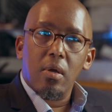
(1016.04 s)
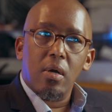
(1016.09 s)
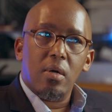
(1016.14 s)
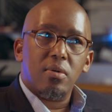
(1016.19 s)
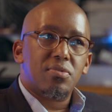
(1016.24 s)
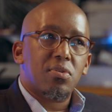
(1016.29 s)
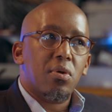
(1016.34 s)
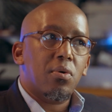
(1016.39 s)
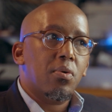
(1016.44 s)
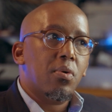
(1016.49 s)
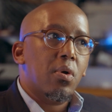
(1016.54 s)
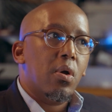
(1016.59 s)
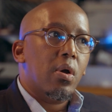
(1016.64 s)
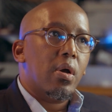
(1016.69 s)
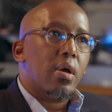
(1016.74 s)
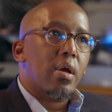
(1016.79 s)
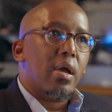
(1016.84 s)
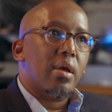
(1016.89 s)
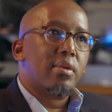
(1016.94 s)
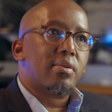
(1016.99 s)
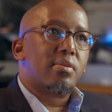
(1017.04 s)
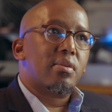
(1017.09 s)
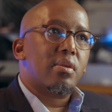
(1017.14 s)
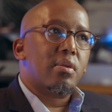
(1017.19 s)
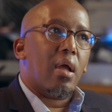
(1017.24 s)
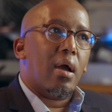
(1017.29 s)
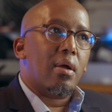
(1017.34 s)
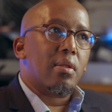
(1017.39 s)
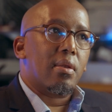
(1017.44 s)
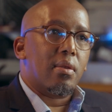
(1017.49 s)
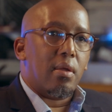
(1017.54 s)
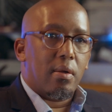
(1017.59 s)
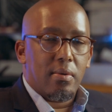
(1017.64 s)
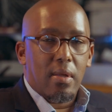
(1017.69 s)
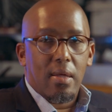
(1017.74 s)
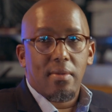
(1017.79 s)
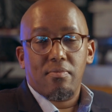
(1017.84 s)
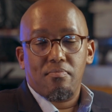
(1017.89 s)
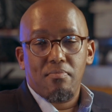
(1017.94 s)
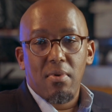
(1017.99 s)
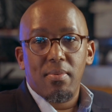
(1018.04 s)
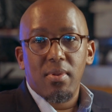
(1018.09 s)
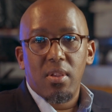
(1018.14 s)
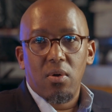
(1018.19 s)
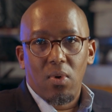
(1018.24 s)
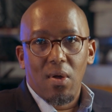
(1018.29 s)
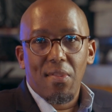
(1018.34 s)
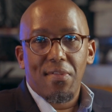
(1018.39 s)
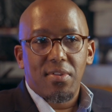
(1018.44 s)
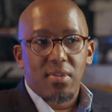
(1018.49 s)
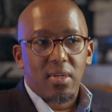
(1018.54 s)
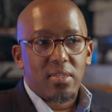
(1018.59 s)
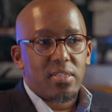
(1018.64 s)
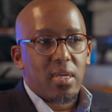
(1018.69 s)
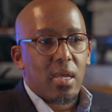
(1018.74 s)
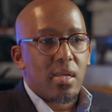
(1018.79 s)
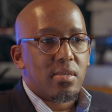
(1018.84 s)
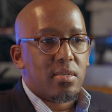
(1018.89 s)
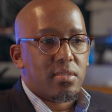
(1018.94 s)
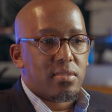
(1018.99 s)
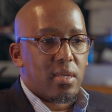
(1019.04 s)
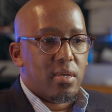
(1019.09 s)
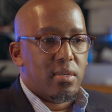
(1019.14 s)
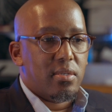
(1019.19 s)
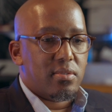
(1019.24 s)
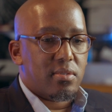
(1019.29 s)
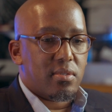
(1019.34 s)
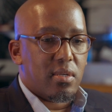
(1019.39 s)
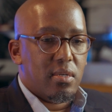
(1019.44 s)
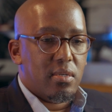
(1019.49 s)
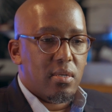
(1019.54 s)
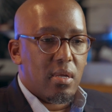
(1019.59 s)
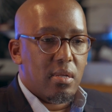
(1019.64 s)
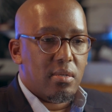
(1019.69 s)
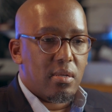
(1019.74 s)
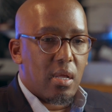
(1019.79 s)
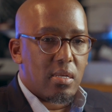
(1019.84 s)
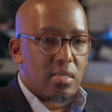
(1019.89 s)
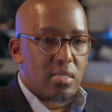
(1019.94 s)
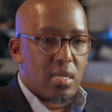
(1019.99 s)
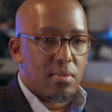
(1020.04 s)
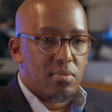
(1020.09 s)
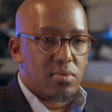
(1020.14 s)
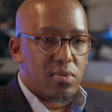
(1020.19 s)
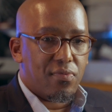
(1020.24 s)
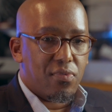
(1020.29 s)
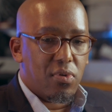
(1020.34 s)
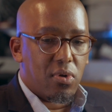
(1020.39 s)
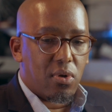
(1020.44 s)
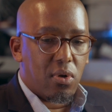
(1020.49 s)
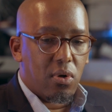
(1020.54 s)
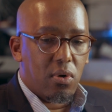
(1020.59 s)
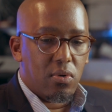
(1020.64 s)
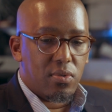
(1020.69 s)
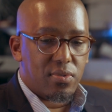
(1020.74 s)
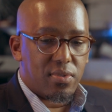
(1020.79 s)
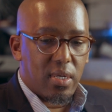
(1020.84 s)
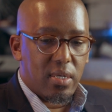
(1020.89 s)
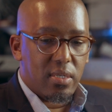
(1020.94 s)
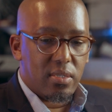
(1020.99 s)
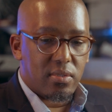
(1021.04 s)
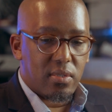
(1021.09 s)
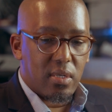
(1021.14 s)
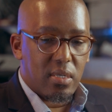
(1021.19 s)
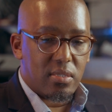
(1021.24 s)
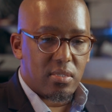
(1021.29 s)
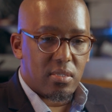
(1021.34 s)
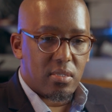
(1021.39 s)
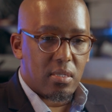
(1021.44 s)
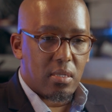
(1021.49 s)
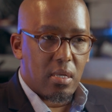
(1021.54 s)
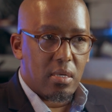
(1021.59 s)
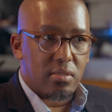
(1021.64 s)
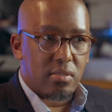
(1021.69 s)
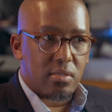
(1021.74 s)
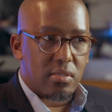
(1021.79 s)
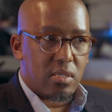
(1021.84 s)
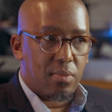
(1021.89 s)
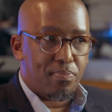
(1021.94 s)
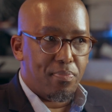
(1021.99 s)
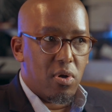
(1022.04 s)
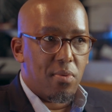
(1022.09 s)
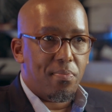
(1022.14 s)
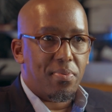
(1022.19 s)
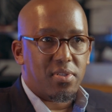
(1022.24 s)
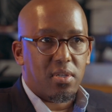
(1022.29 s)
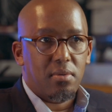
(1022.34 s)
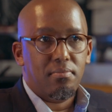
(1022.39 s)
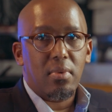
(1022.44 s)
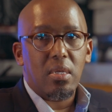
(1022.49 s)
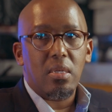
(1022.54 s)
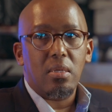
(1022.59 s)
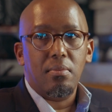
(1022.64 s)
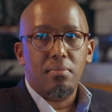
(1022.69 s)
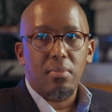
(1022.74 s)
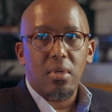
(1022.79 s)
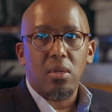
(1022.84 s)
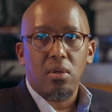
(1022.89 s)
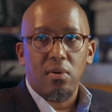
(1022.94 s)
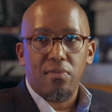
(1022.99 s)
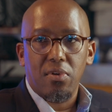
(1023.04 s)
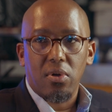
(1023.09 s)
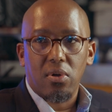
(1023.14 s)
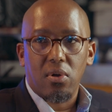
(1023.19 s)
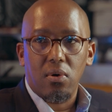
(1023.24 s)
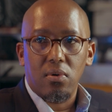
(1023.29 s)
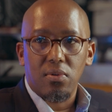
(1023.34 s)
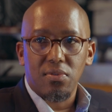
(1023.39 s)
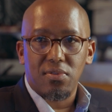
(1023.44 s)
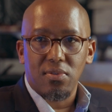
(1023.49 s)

So maybe the one thing that changes is in terms of your goals is the purpose and meaning of your goals.